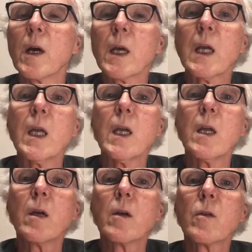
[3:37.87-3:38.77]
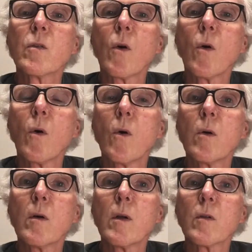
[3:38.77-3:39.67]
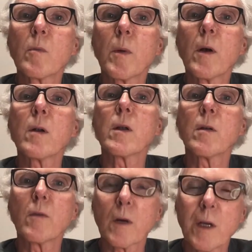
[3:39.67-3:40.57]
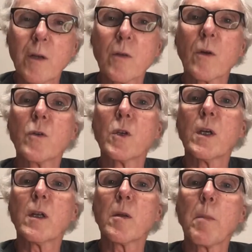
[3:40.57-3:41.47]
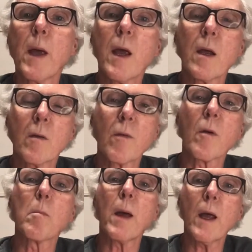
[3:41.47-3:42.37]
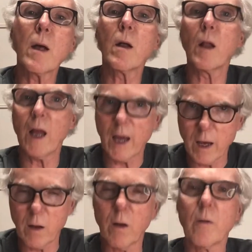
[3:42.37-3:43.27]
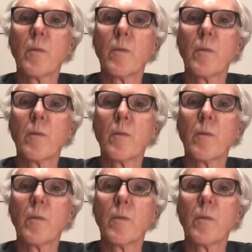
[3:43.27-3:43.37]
Ki So is apparently for Kisoji, and the Pei for Pale Ale.